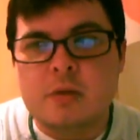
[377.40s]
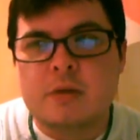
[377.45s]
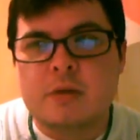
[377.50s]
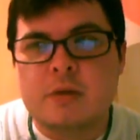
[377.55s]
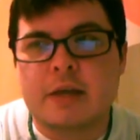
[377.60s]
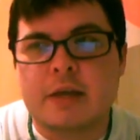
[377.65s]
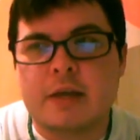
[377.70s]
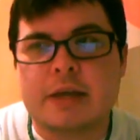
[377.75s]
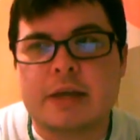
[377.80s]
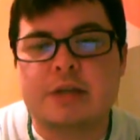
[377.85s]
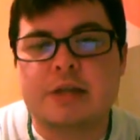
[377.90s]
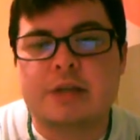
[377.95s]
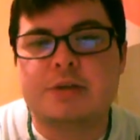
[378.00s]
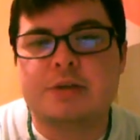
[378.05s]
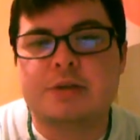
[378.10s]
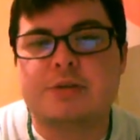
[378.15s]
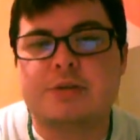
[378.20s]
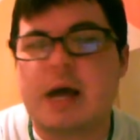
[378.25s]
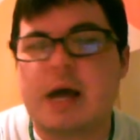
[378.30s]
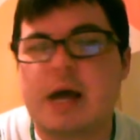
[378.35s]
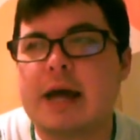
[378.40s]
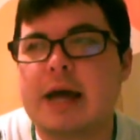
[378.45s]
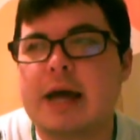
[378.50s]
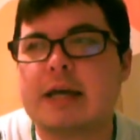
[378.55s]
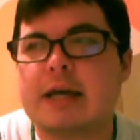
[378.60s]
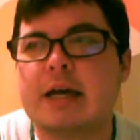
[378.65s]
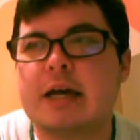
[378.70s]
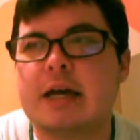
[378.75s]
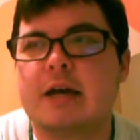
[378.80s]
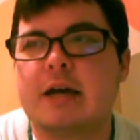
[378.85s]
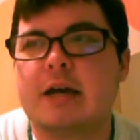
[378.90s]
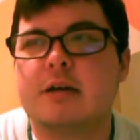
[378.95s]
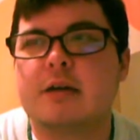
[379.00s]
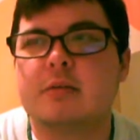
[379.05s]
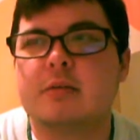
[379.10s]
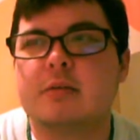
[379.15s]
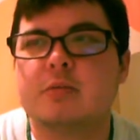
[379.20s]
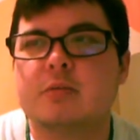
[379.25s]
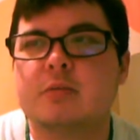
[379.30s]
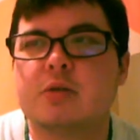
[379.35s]
that can do drag.
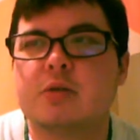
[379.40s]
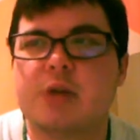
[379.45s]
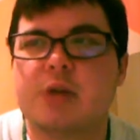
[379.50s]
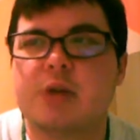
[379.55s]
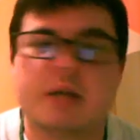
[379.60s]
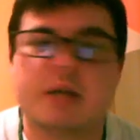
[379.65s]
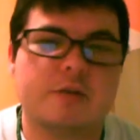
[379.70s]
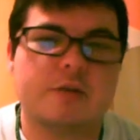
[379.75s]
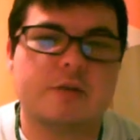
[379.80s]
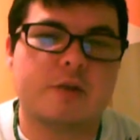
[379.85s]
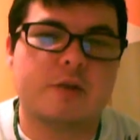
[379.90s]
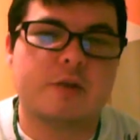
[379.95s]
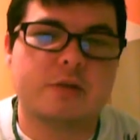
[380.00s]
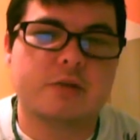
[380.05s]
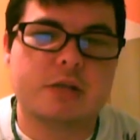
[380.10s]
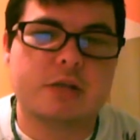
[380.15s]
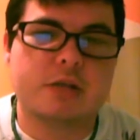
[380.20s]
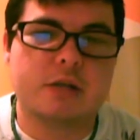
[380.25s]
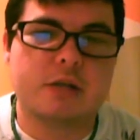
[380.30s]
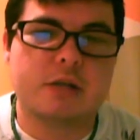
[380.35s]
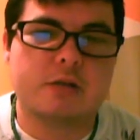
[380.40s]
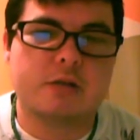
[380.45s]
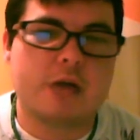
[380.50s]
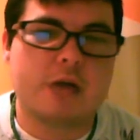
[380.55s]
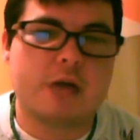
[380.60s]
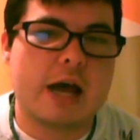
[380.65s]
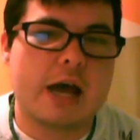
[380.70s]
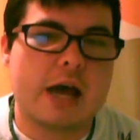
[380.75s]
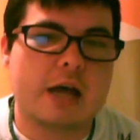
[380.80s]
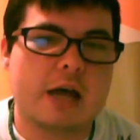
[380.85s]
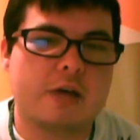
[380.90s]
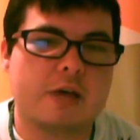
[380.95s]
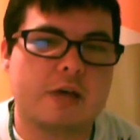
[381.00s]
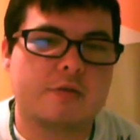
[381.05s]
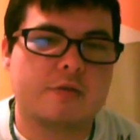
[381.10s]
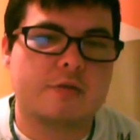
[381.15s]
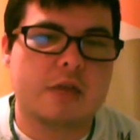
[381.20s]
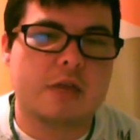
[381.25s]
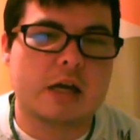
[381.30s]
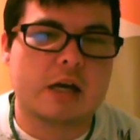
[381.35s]
Trans folks can do drag
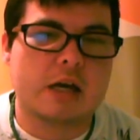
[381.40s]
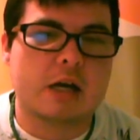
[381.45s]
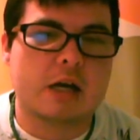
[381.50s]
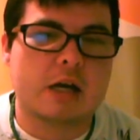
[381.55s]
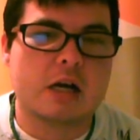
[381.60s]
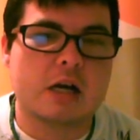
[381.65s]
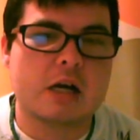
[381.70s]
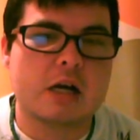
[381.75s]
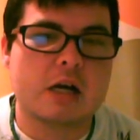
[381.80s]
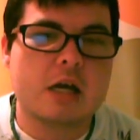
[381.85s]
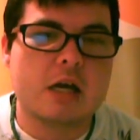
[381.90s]
of their